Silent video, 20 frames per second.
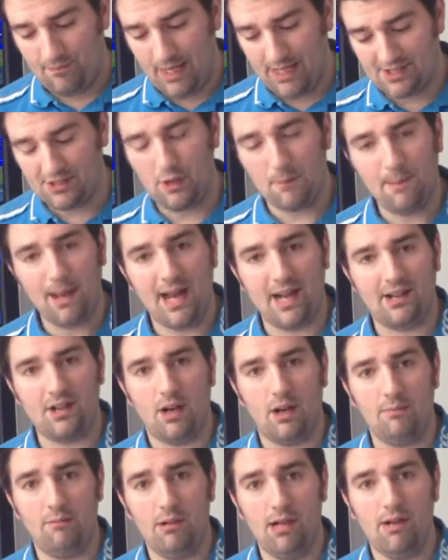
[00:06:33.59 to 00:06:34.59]
It's not bad.
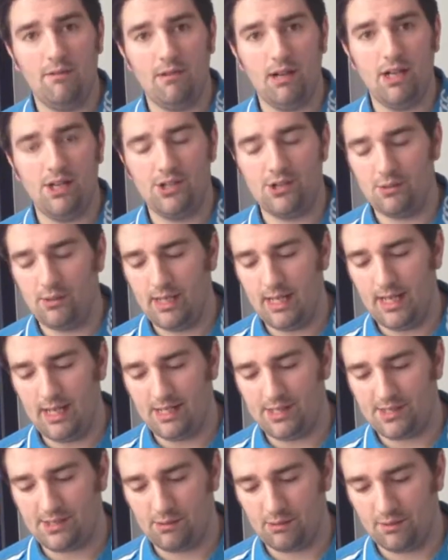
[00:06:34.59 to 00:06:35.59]
I'm really enjoying it.
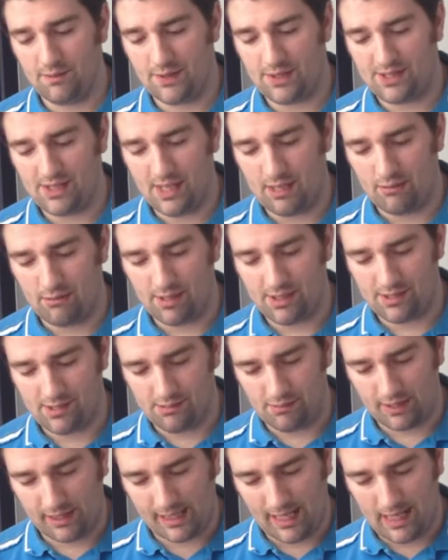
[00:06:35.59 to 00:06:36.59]
It's sort of a Zelda
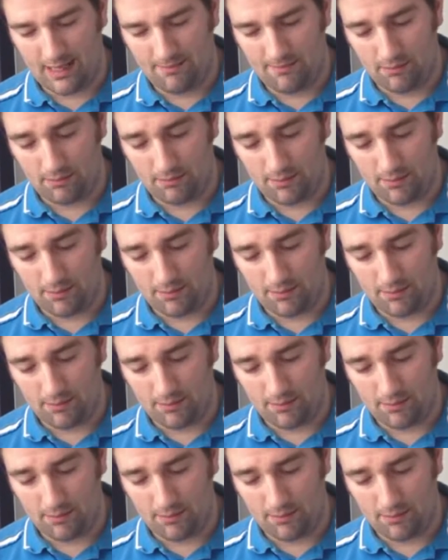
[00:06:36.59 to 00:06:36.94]
sort of game.